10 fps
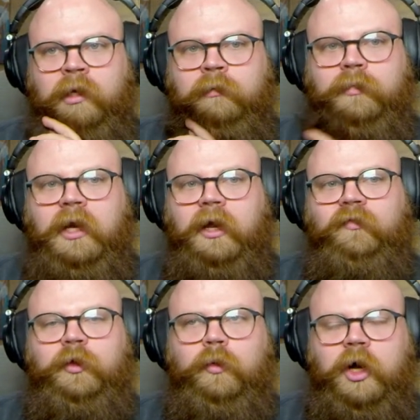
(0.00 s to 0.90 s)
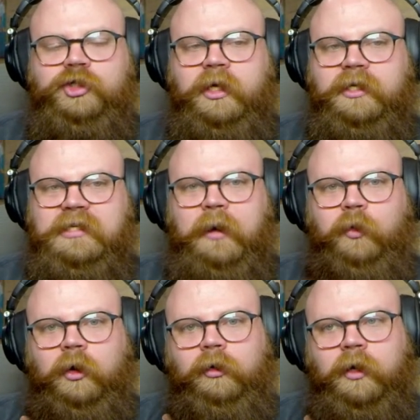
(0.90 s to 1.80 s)
But yeah, if you watch like a top
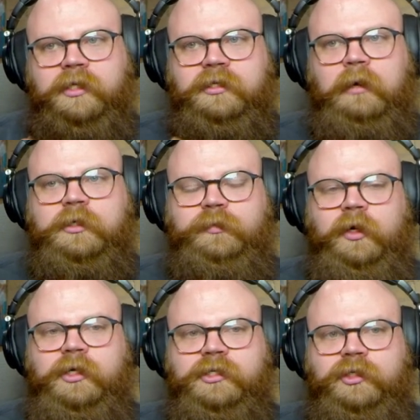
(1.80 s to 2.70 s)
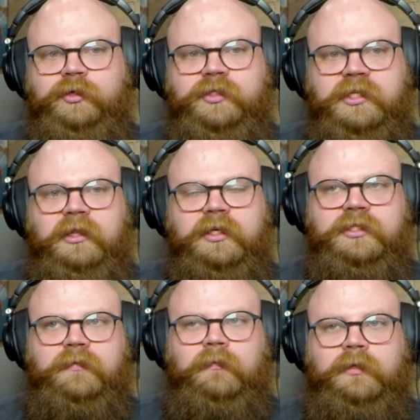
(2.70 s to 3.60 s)
100 Ice Climbers players, you see
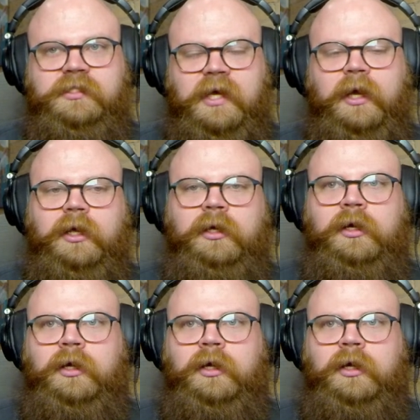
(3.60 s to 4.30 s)
this tech